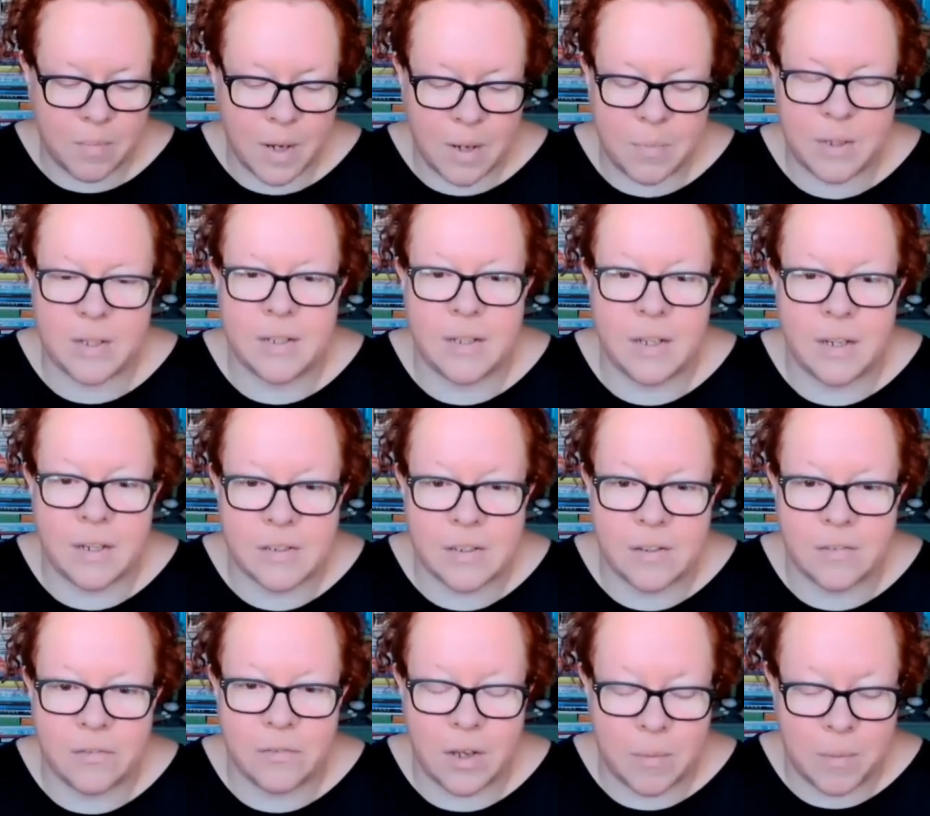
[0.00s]
Maybe the link
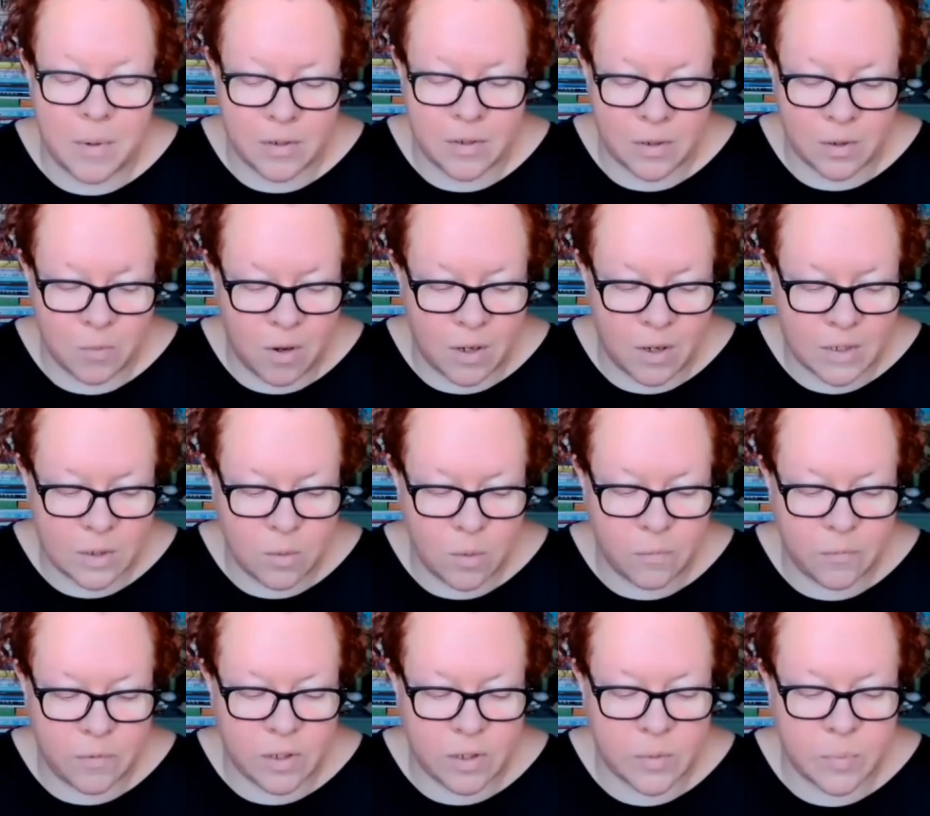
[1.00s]
to the theme isn't quite so
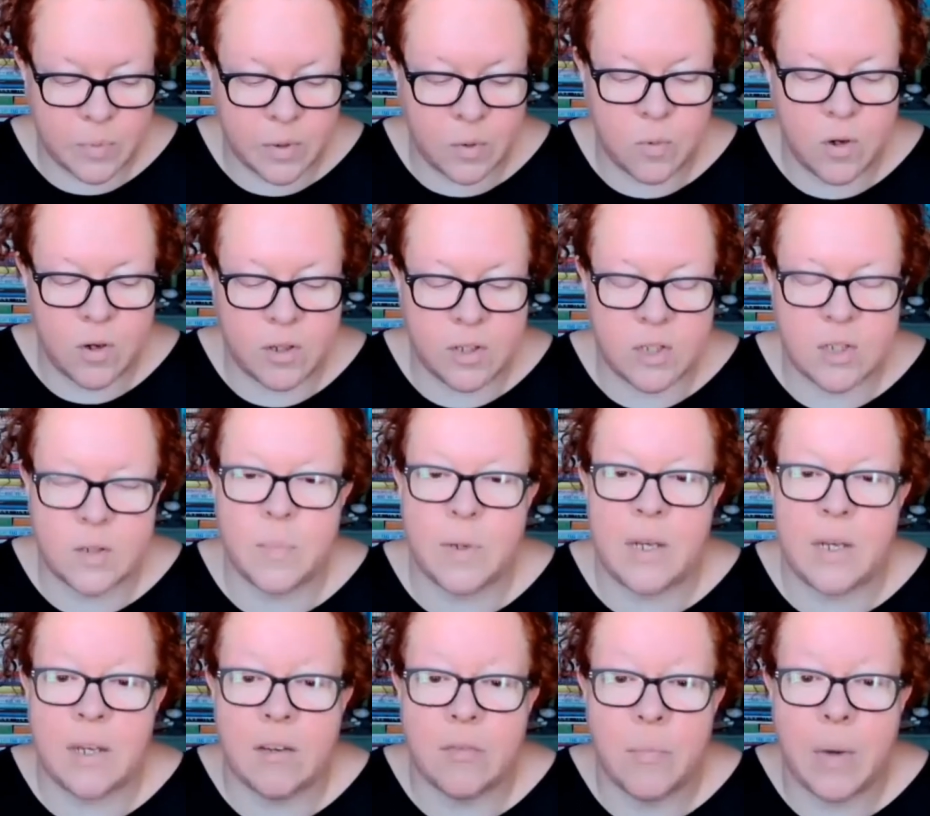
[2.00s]
obvious, but the words
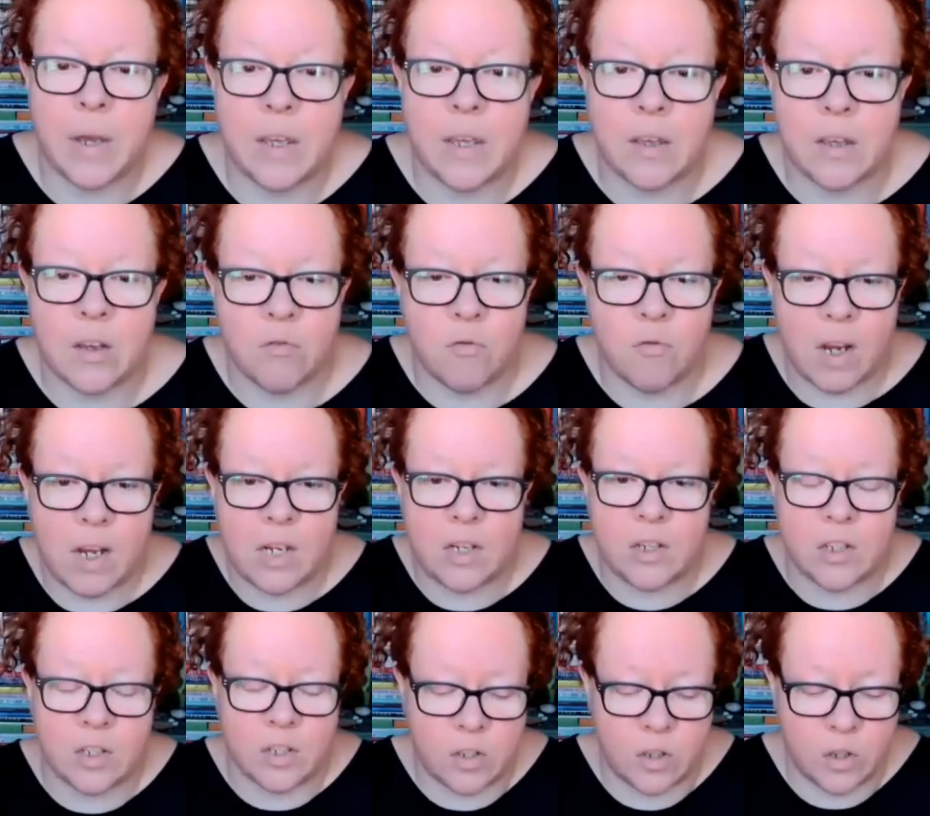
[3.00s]
speak of making
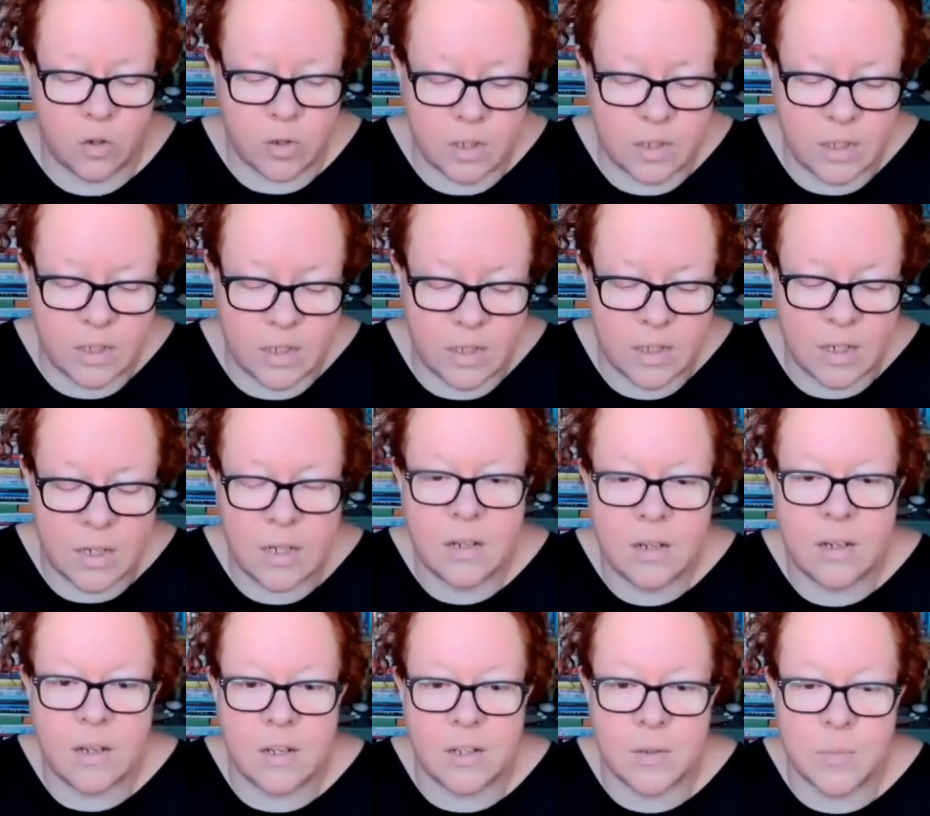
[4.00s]
courageous choices
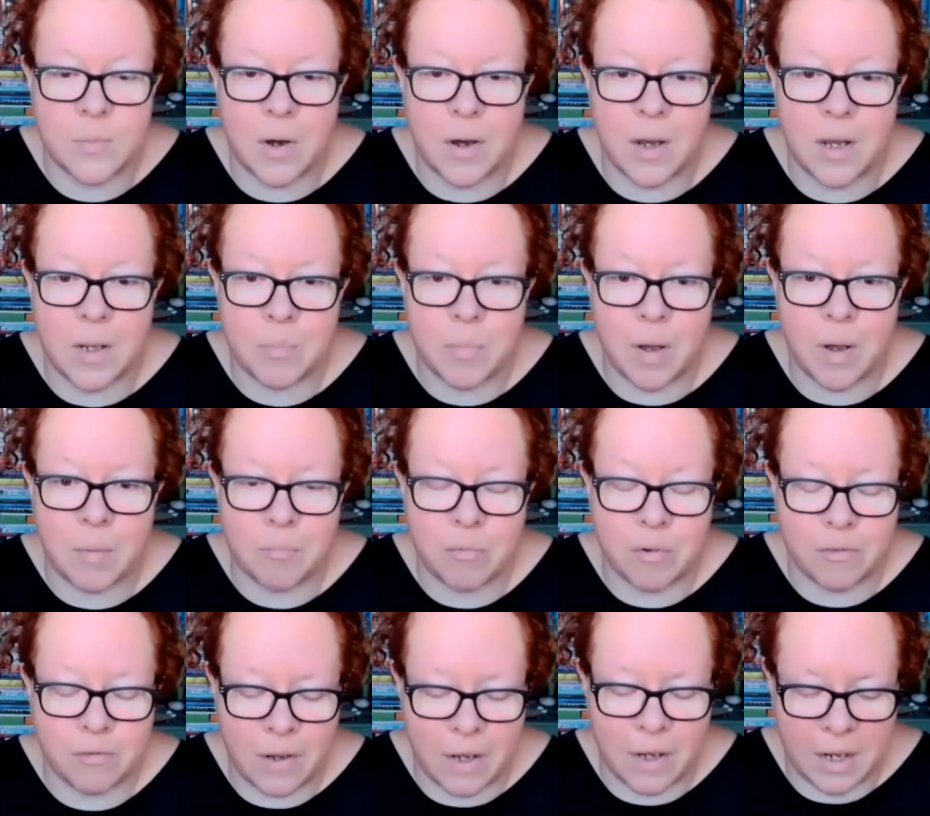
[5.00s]
inspired by
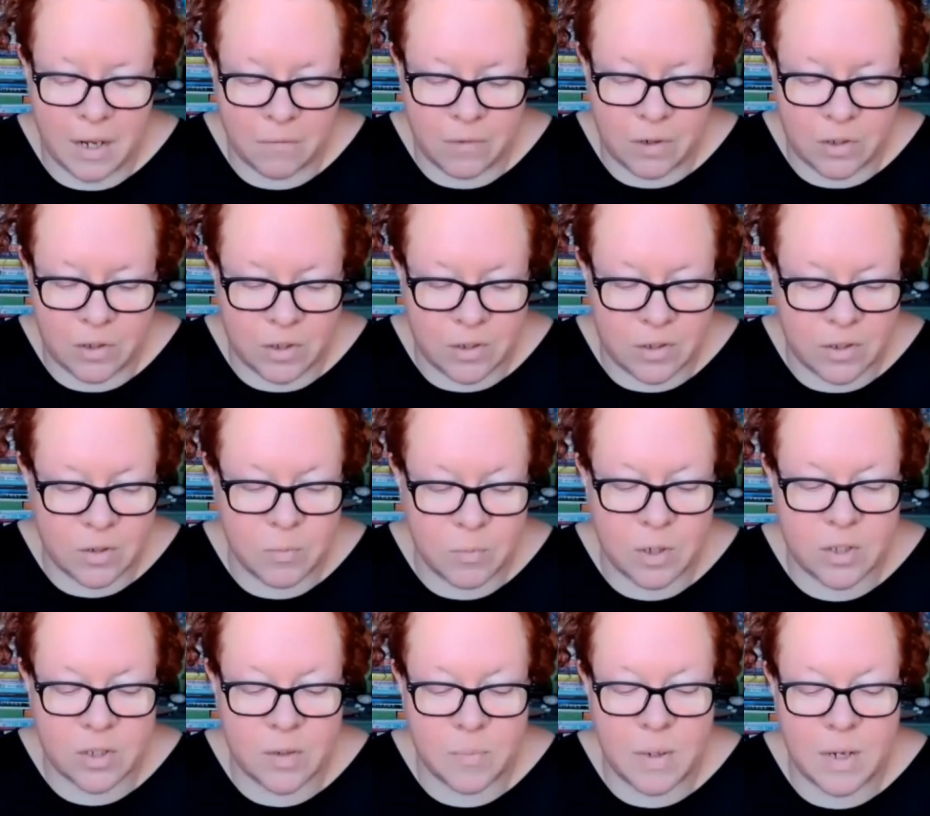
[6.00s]
prophetic visions,
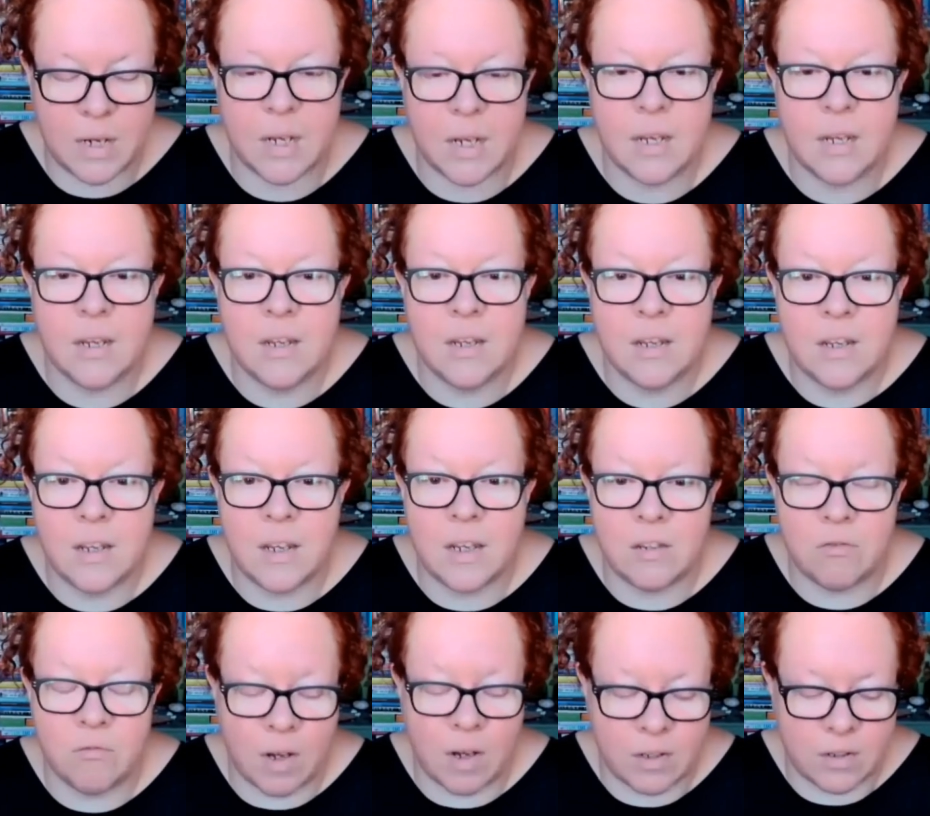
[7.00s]
which to me
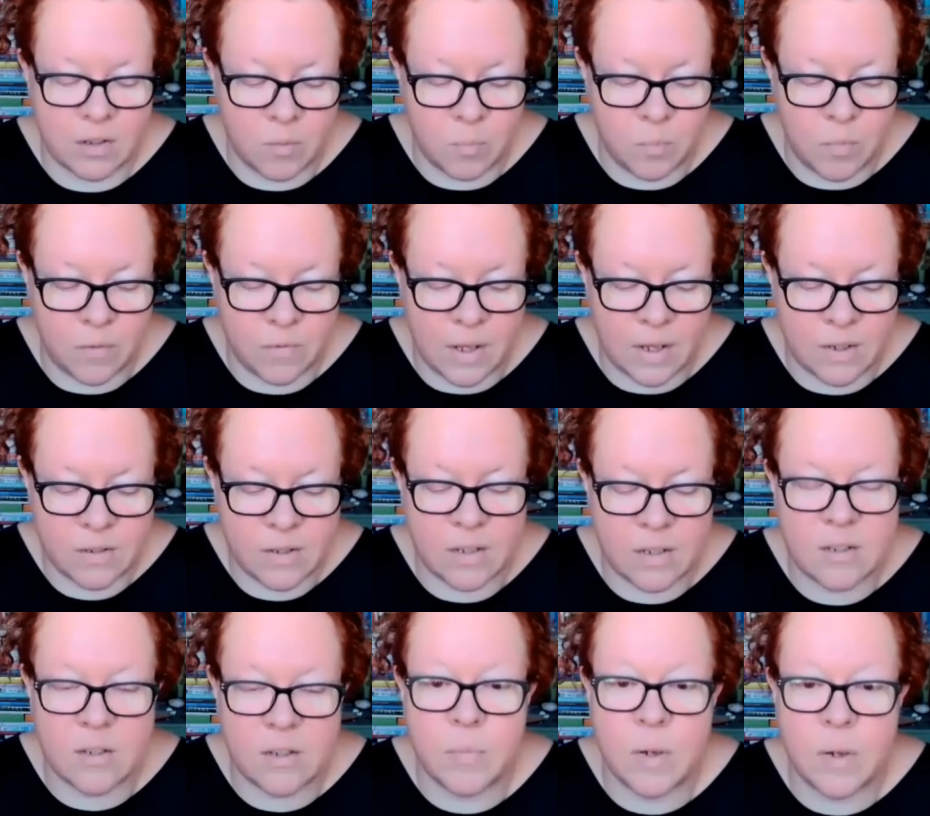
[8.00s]
is resonant with that
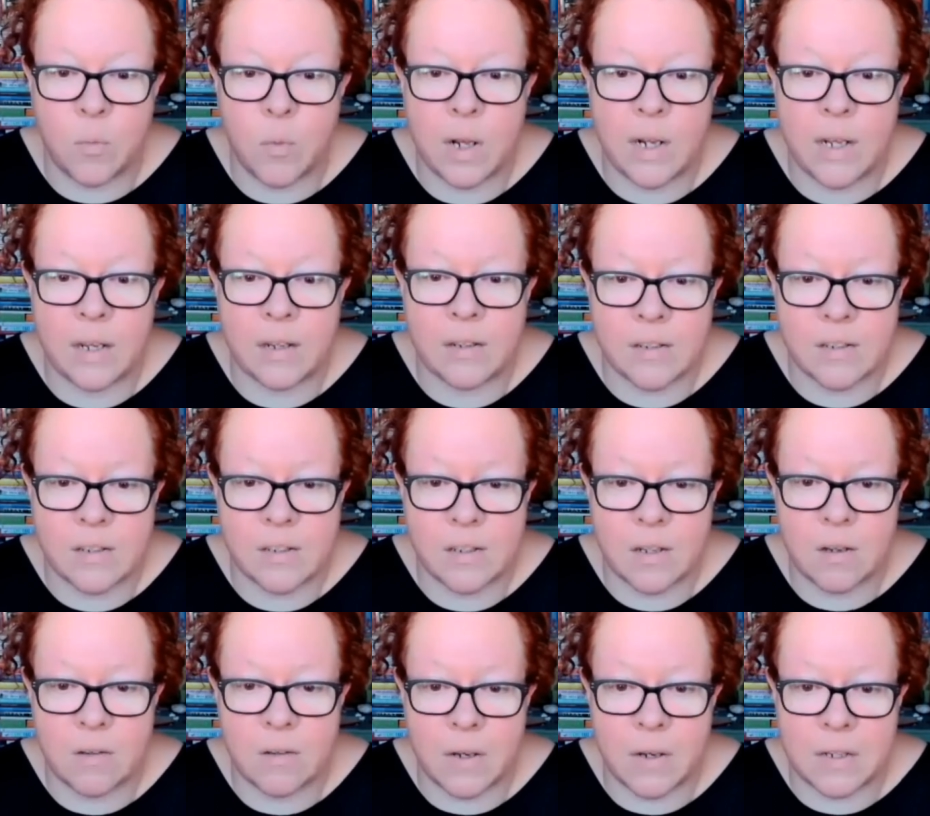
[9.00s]
sense of being willing to
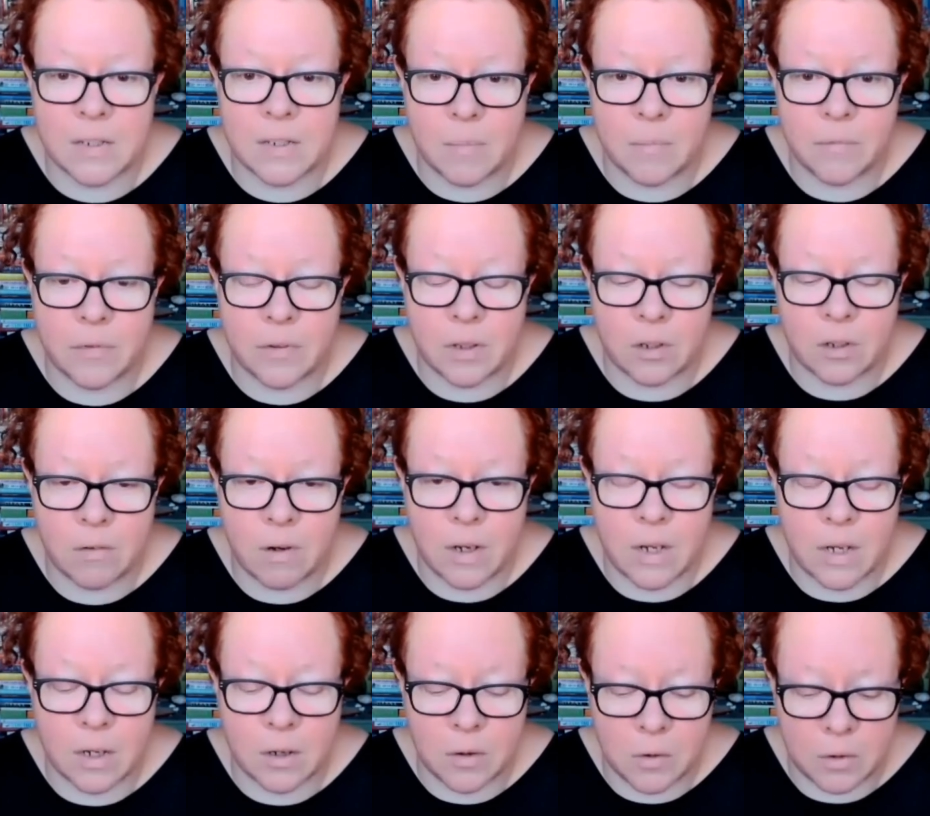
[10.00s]
stir things up for the
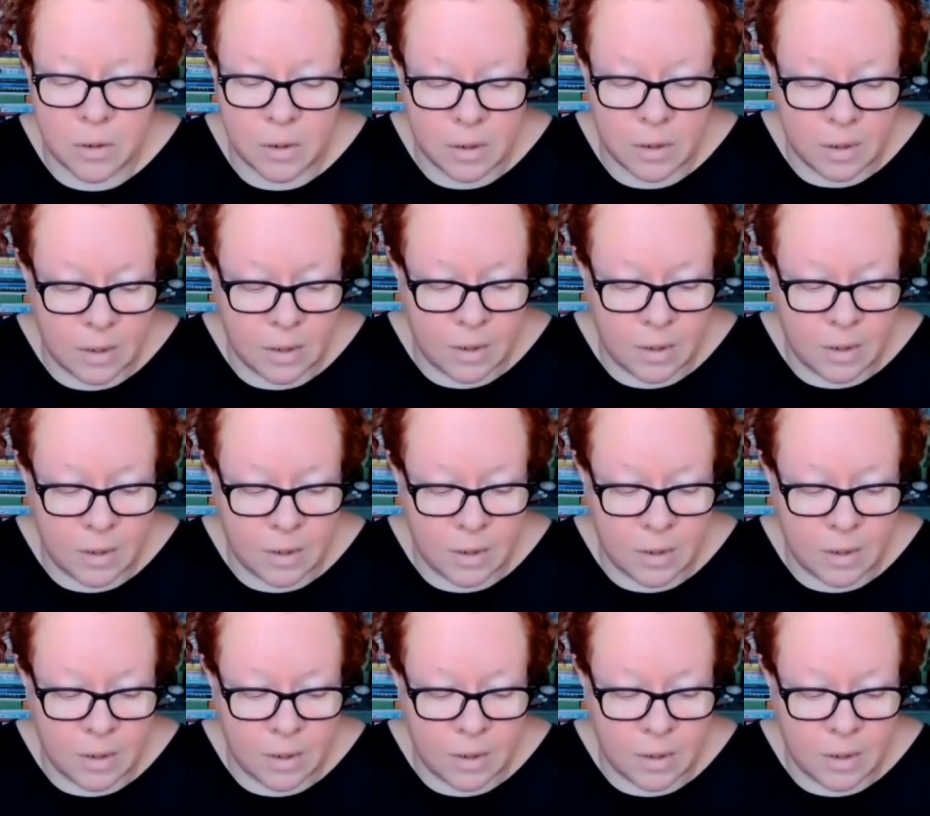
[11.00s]
greater good.